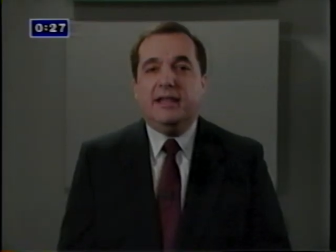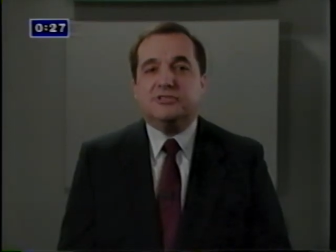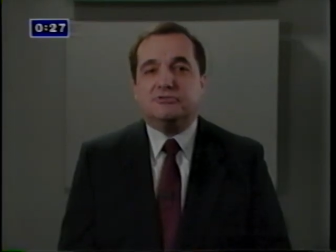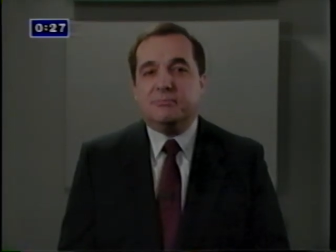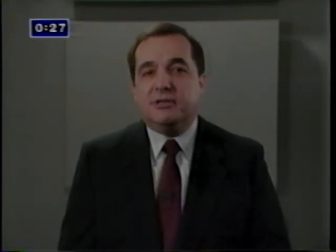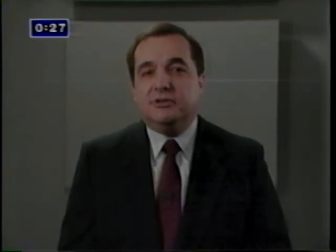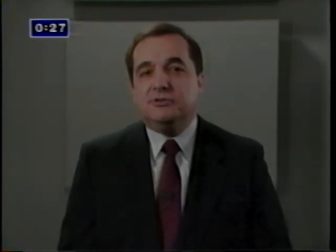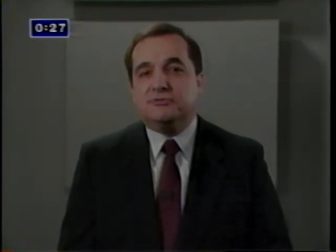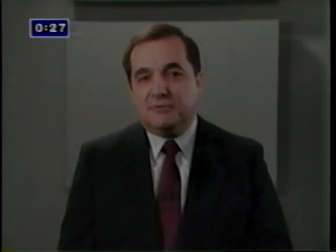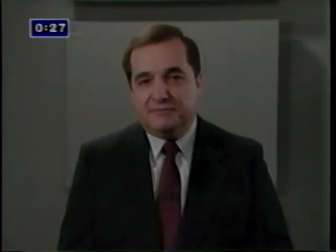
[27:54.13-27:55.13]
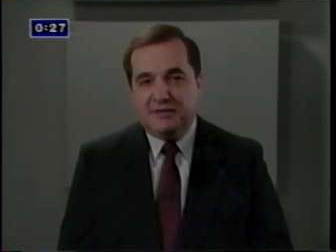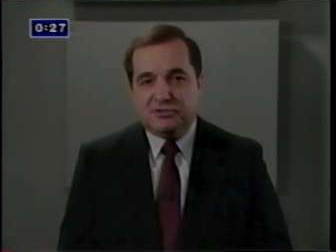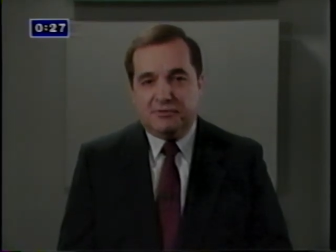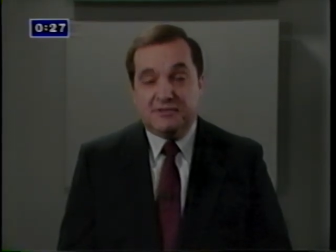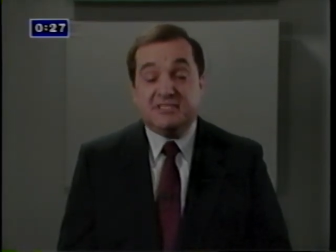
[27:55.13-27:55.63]
An extremely useful
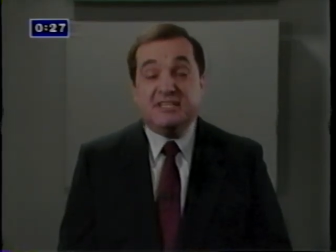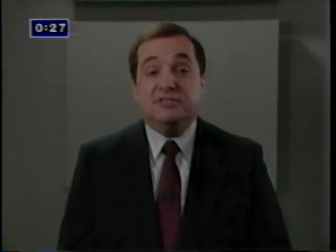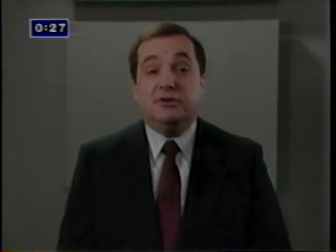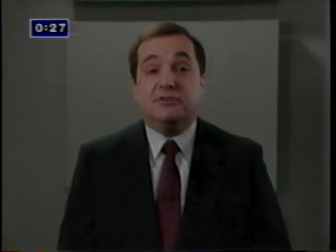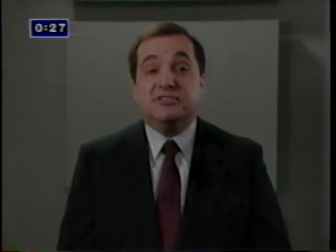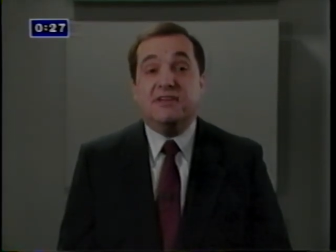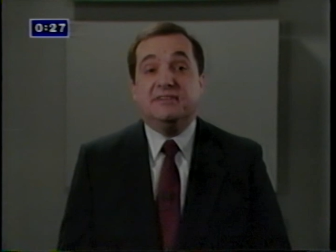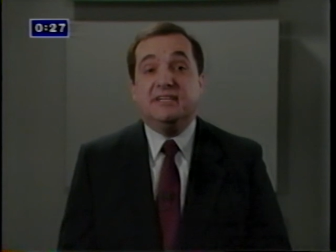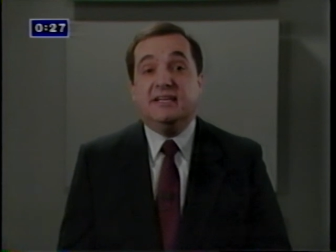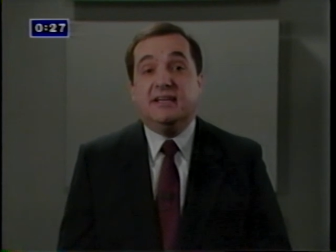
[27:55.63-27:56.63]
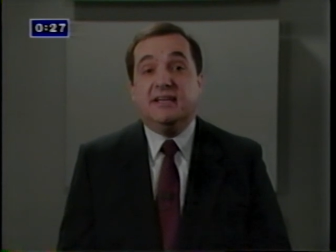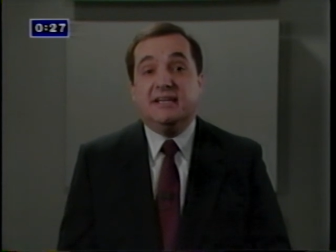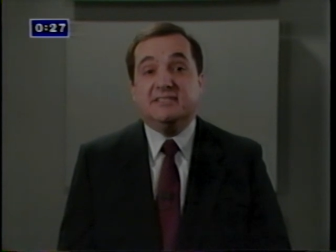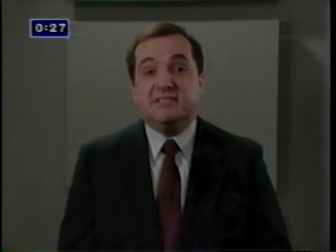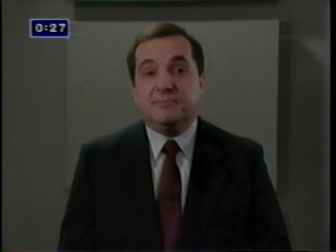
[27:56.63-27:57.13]
feature of the CTR-70
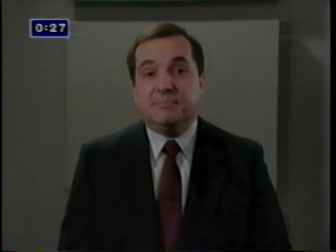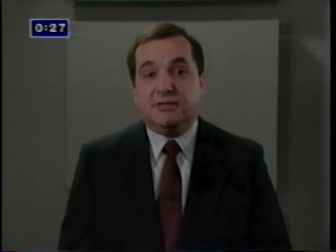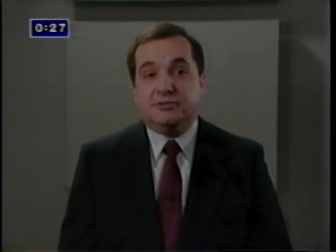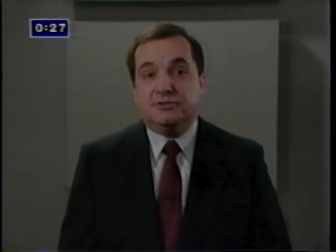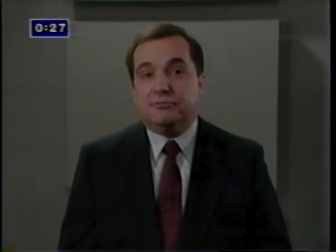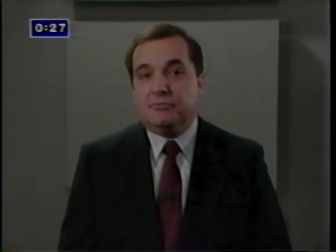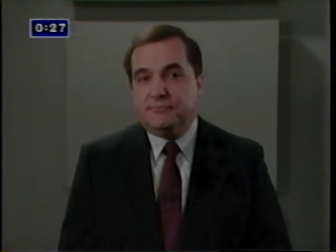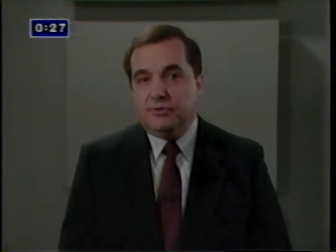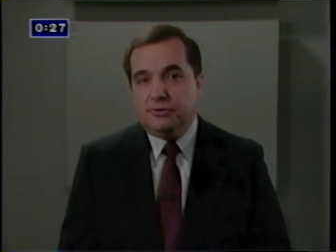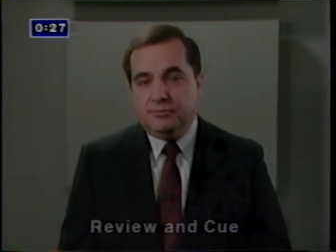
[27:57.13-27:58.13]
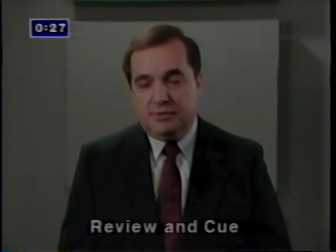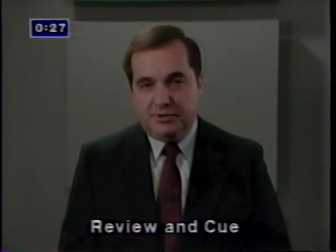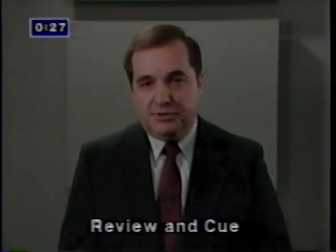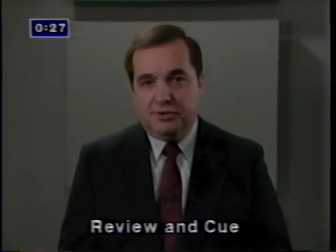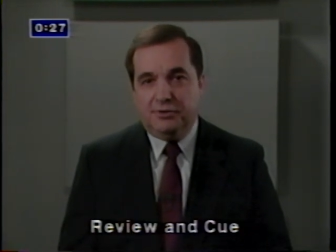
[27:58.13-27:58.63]
is its ability to review
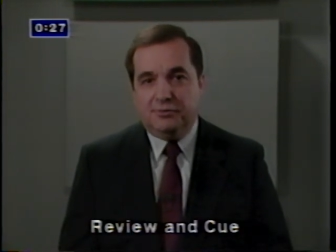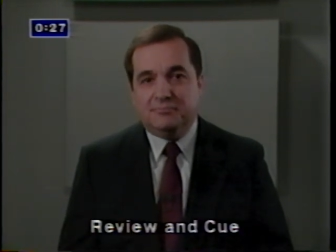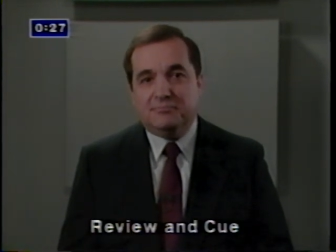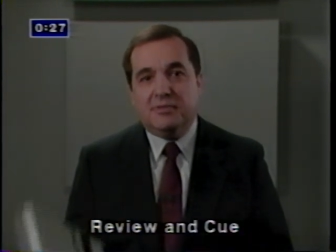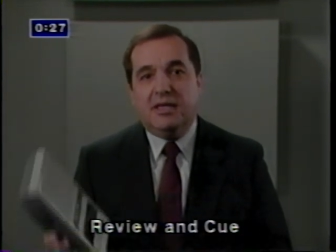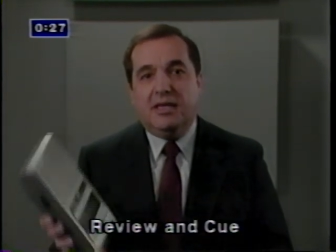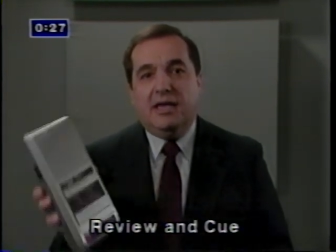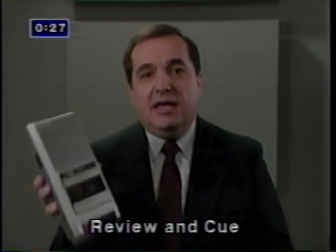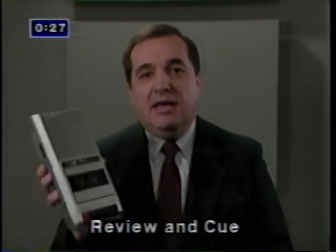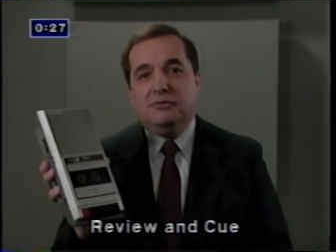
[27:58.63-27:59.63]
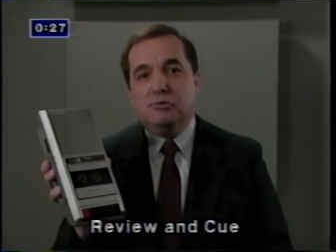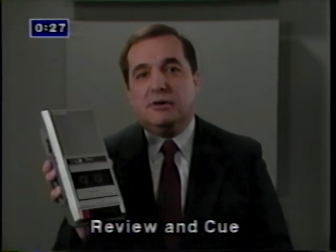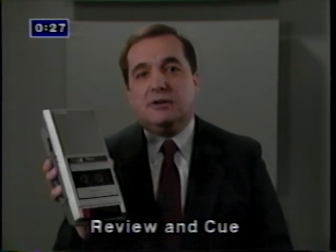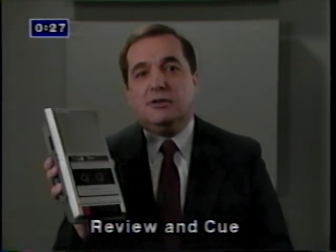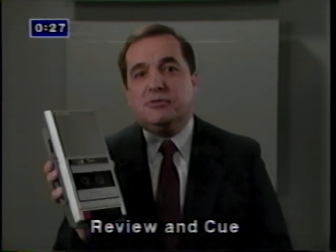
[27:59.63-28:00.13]
and cue. If you
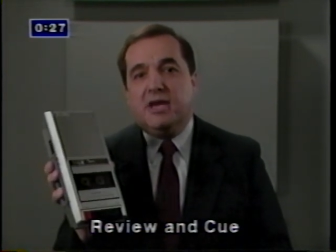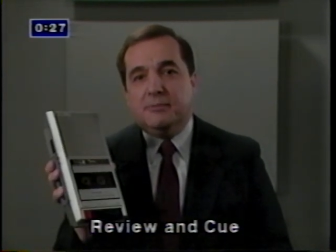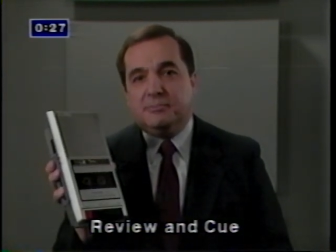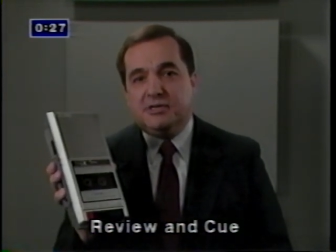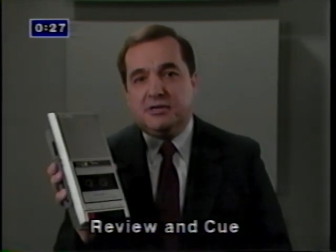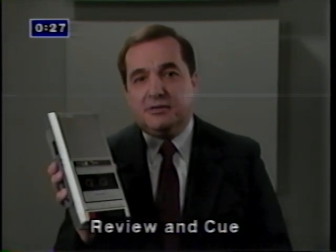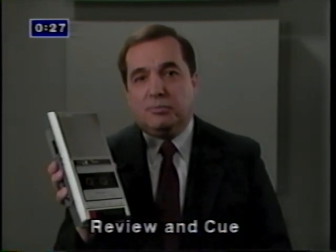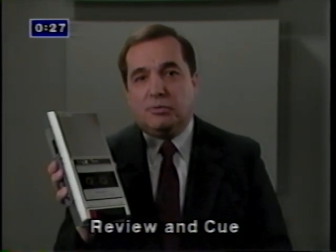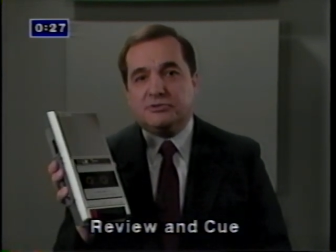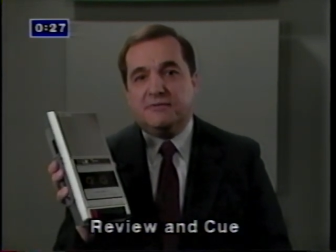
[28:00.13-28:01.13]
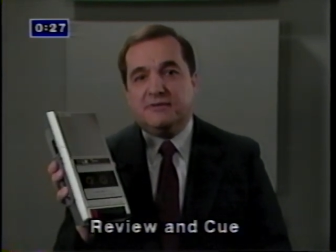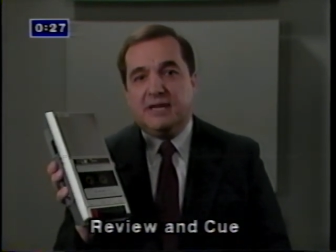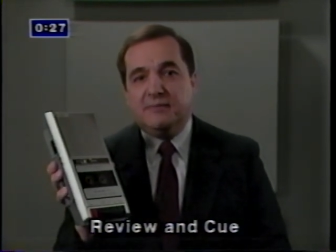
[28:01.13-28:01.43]
want to locate a particular portion of the